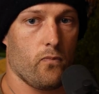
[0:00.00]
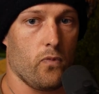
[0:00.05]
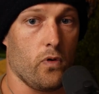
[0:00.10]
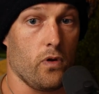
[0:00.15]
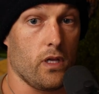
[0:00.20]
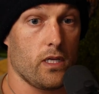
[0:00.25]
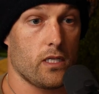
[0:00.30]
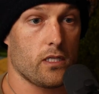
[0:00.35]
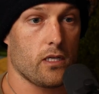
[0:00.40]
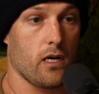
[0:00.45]

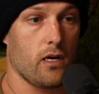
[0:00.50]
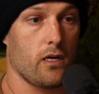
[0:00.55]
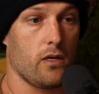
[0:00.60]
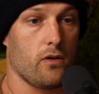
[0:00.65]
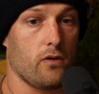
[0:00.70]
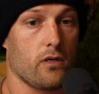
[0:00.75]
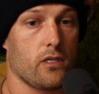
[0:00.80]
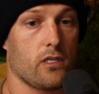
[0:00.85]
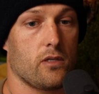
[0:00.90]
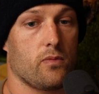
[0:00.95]
really started
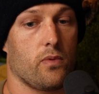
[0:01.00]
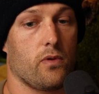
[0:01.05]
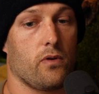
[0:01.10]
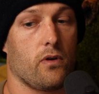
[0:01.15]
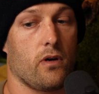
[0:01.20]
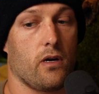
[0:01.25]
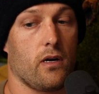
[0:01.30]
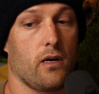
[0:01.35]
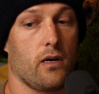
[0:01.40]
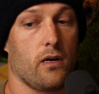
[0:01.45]
to
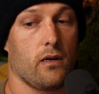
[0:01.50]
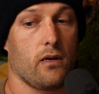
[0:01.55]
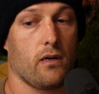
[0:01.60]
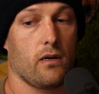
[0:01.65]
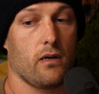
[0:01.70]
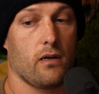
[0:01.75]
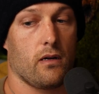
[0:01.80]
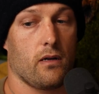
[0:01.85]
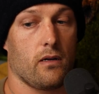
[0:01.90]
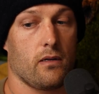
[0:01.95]
explore
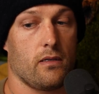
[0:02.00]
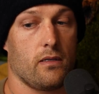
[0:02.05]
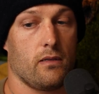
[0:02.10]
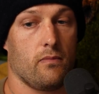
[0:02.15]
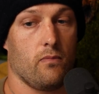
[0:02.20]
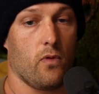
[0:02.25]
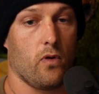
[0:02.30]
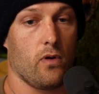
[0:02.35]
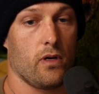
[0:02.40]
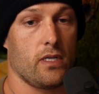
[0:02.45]

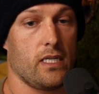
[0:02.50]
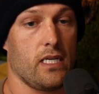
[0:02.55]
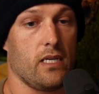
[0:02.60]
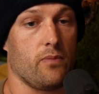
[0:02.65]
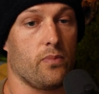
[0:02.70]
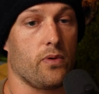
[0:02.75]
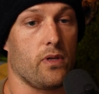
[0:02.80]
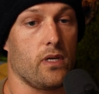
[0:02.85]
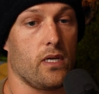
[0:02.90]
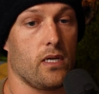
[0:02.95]
more
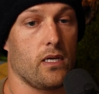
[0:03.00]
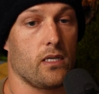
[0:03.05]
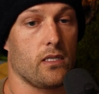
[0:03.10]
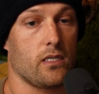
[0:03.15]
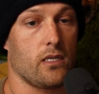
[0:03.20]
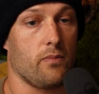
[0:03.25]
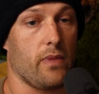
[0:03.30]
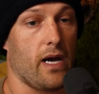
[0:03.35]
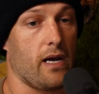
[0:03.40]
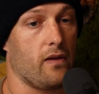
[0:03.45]
deeply
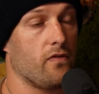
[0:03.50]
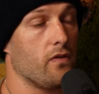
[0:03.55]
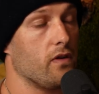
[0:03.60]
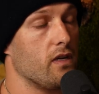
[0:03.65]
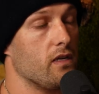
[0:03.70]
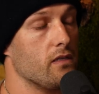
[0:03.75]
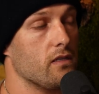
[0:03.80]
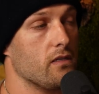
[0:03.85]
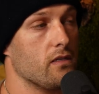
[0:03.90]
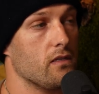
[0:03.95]
into
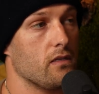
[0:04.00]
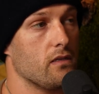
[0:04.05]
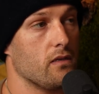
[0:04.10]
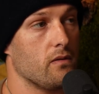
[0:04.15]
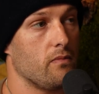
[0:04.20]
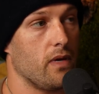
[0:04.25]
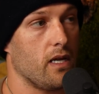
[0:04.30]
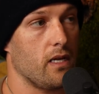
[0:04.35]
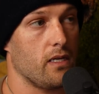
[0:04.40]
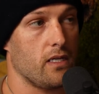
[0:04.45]
mindfulness,
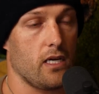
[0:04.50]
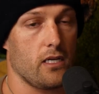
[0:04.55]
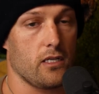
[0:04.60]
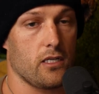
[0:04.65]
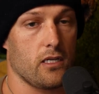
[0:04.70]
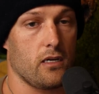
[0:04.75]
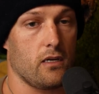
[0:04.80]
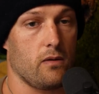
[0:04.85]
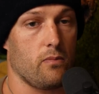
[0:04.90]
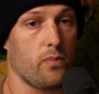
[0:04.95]

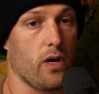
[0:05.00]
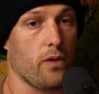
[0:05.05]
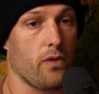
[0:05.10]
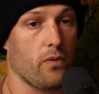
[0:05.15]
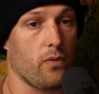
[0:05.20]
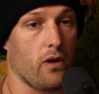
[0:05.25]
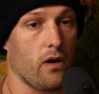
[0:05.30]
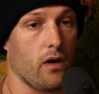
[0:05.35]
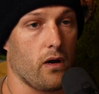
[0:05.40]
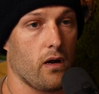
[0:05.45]
meditation,
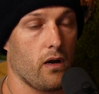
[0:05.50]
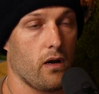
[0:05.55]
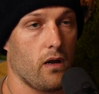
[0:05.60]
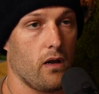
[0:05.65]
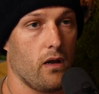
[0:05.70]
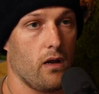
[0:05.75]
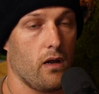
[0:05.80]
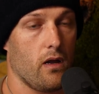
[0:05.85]
breath work,